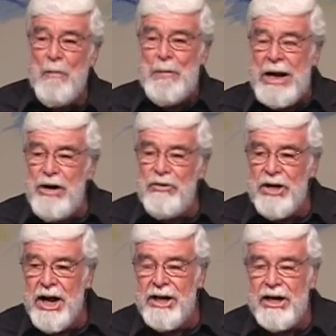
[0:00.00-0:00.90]

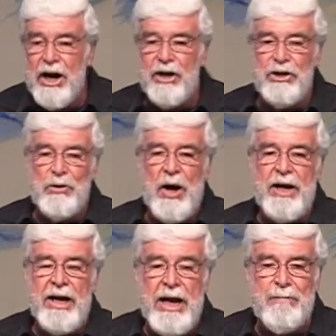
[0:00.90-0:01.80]
patriotic are you
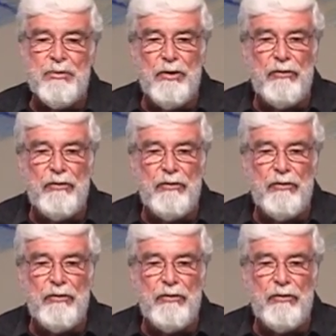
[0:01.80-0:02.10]
on April